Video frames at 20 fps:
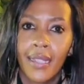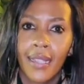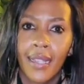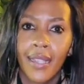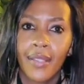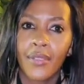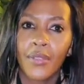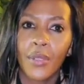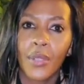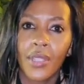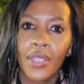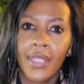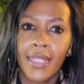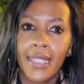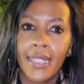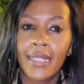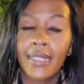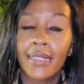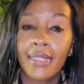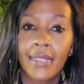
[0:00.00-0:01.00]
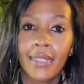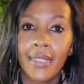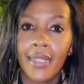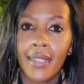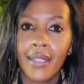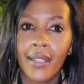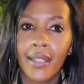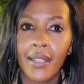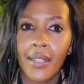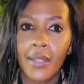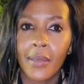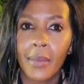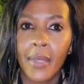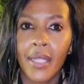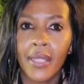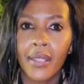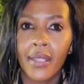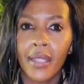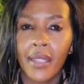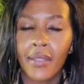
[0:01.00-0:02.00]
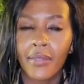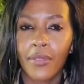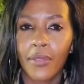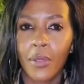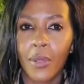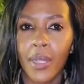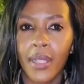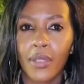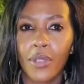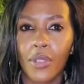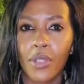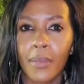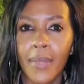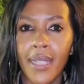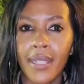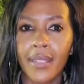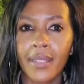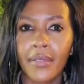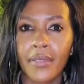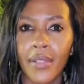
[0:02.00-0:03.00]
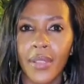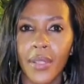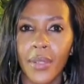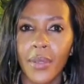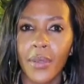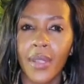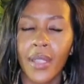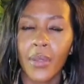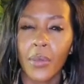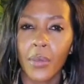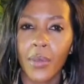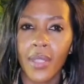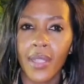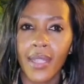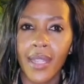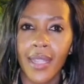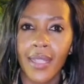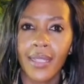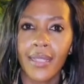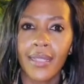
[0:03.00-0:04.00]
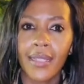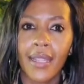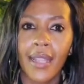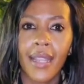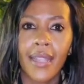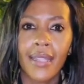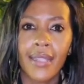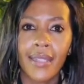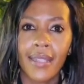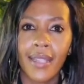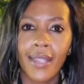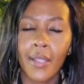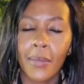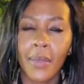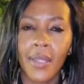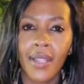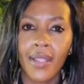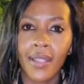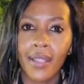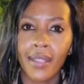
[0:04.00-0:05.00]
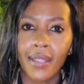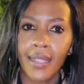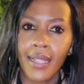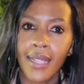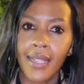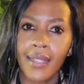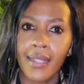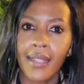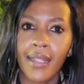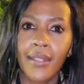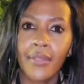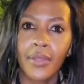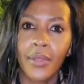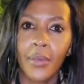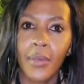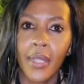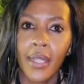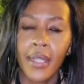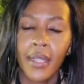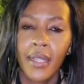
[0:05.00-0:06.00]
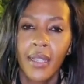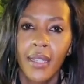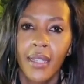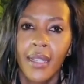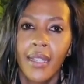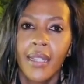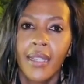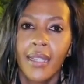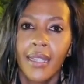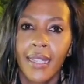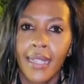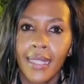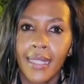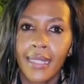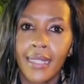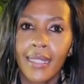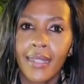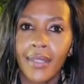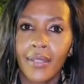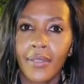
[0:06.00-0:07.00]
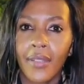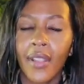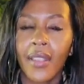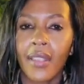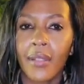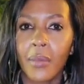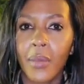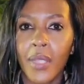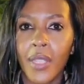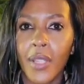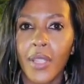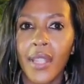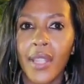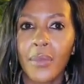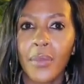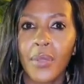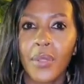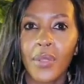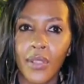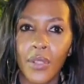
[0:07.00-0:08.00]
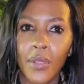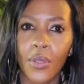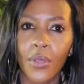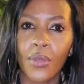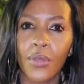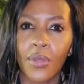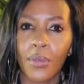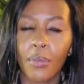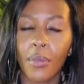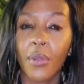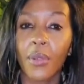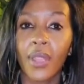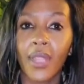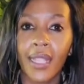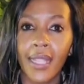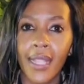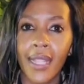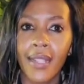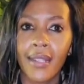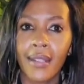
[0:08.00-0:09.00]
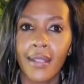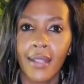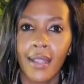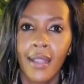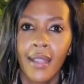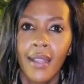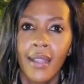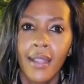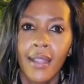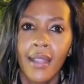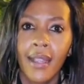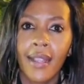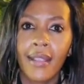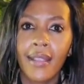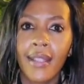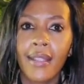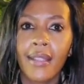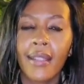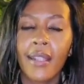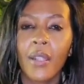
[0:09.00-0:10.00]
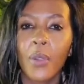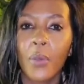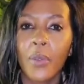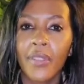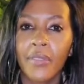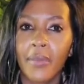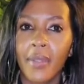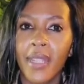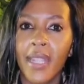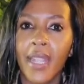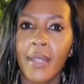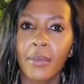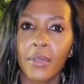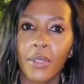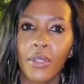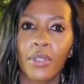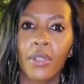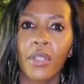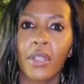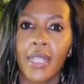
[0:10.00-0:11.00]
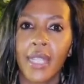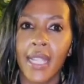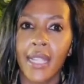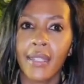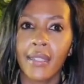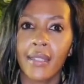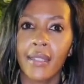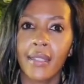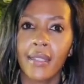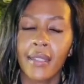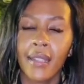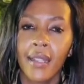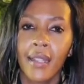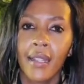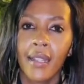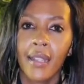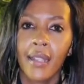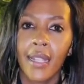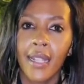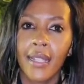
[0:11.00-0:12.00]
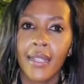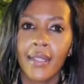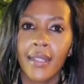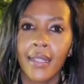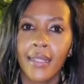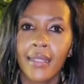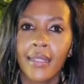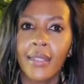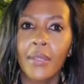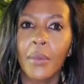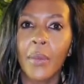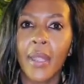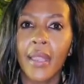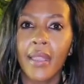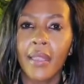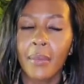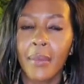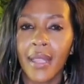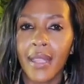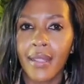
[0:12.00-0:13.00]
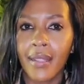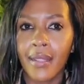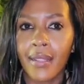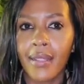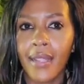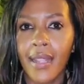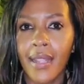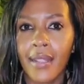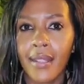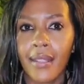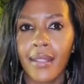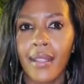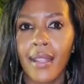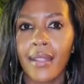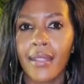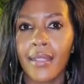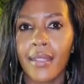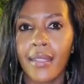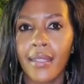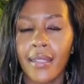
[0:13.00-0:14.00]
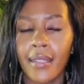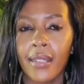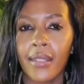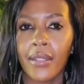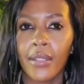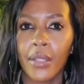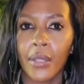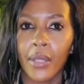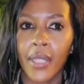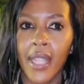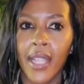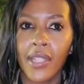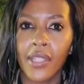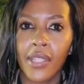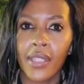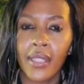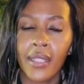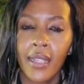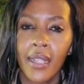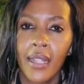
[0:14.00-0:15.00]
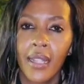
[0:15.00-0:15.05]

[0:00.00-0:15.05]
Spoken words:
Unfortunately, it's been quite a traumatic video that was taken and it has been circulating everywhere. Luckily, the father was able to report the case, and that's how we've been able to locate exactly where the mother stays and her location.